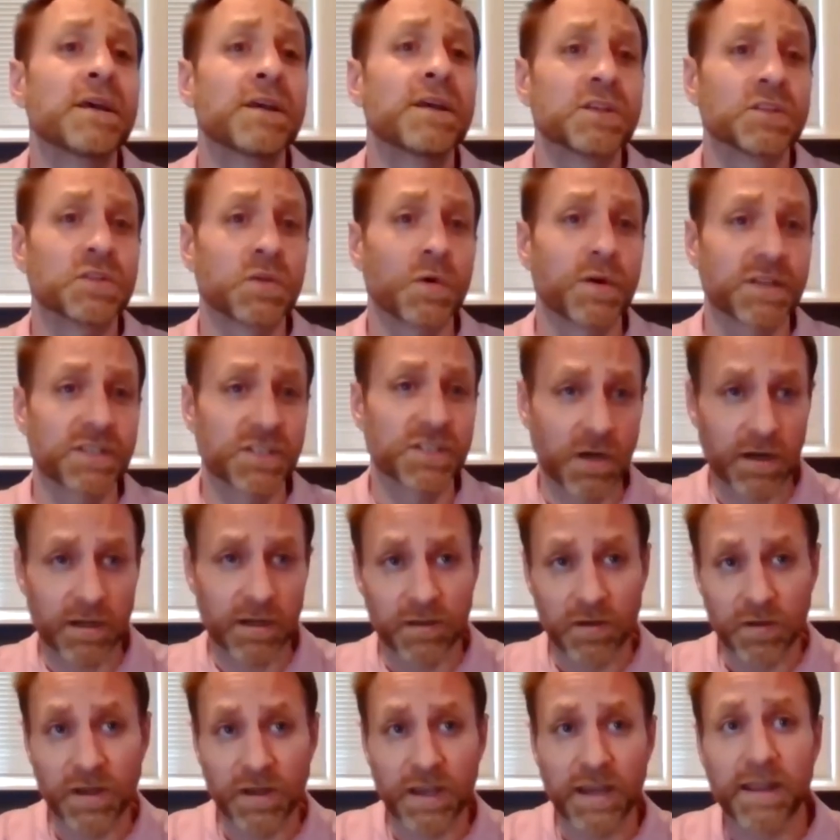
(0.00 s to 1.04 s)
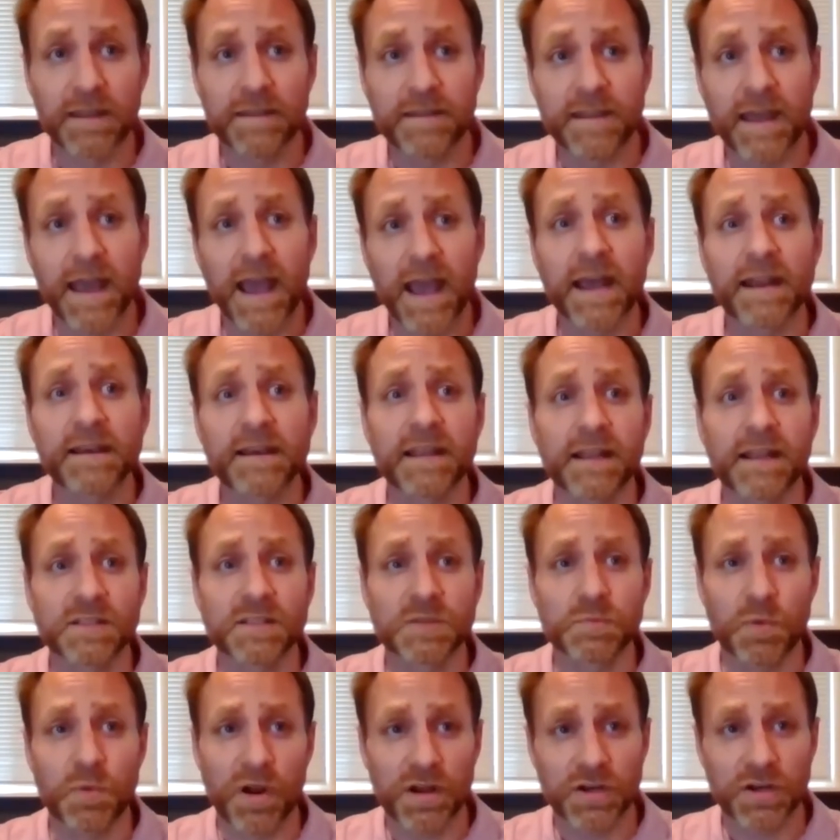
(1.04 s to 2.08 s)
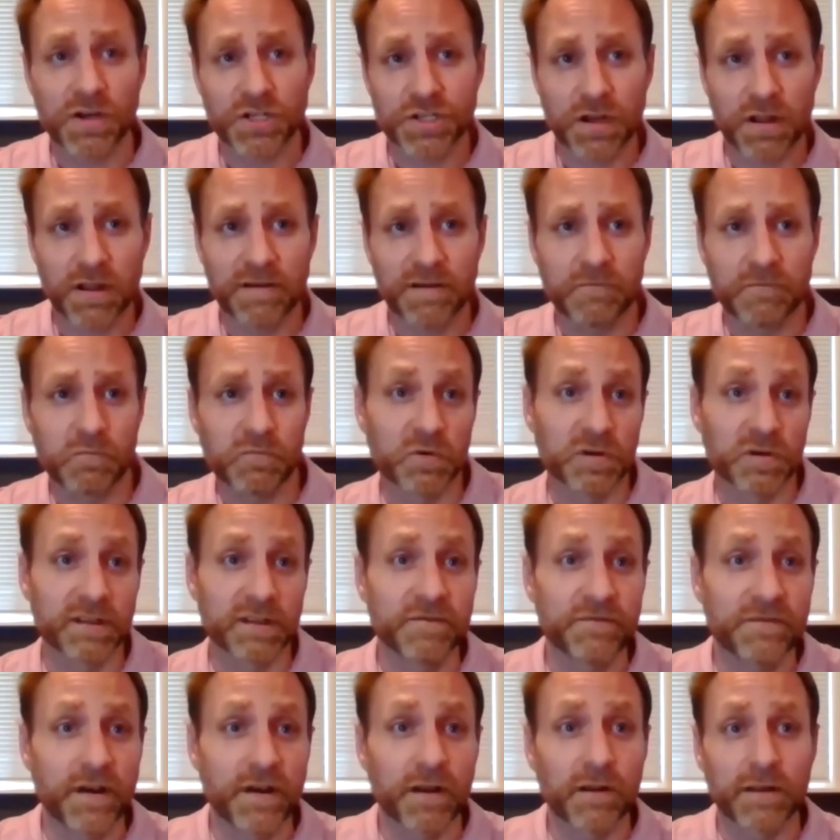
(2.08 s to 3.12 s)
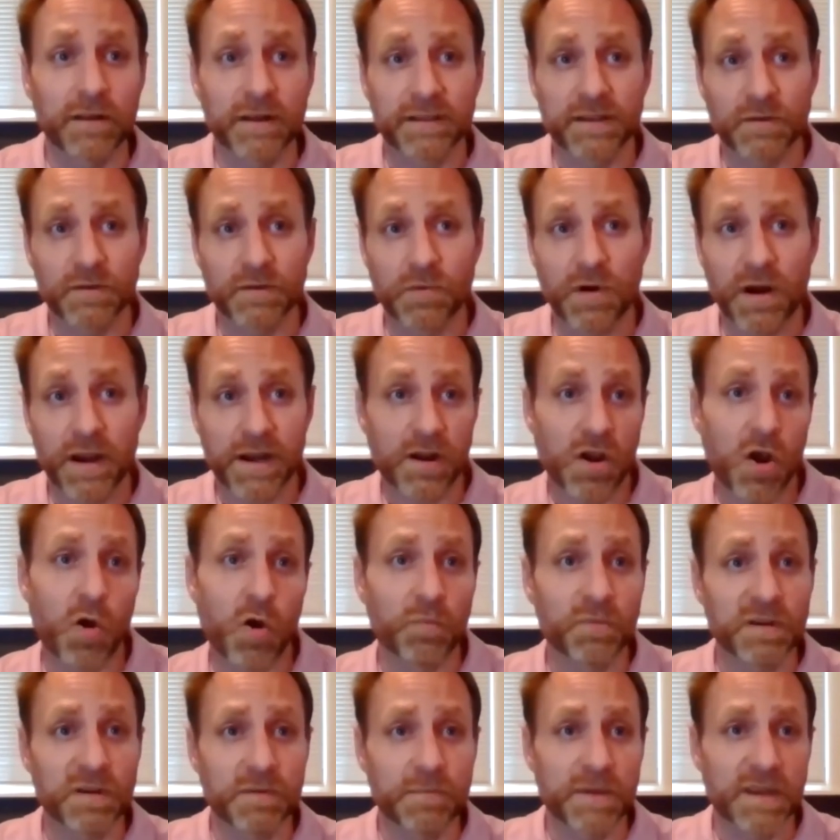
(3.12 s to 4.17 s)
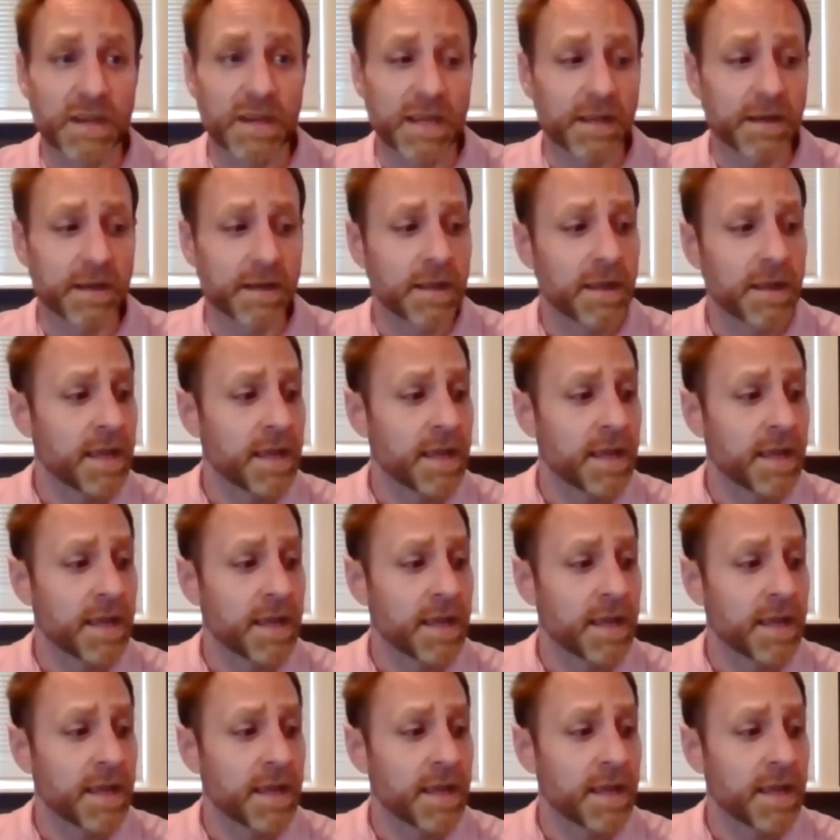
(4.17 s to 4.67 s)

So I started looking at that, and Sprott Shaw really felt like the right home to be in